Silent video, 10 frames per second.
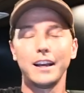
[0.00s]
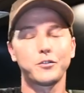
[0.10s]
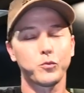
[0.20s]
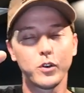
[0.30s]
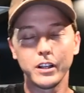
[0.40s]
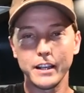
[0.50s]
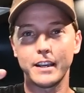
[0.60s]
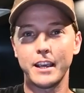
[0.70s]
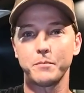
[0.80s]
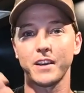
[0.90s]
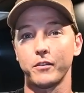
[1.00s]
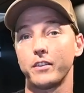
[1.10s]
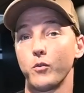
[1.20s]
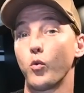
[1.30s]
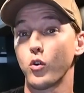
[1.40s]
It really keeps
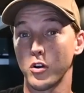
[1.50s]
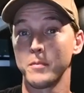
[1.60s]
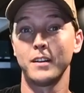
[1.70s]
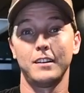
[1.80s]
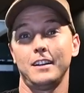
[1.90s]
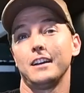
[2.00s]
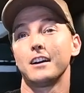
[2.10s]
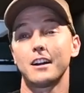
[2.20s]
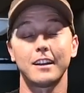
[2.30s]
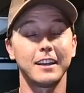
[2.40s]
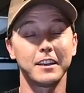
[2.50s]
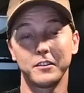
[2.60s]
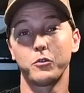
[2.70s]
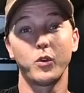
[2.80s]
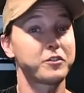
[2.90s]
everything warm Uh, in
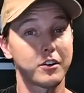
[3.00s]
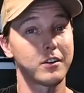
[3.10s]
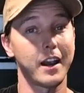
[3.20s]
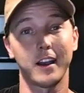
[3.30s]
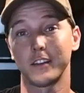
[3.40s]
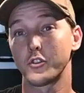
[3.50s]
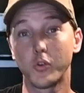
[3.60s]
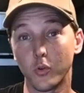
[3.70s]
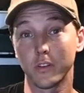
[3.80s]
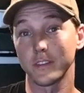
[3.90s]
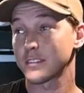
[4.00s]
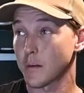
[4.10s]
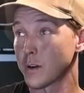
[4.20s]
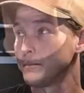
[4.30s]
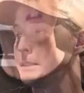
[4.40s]
the winter and cool in the summer.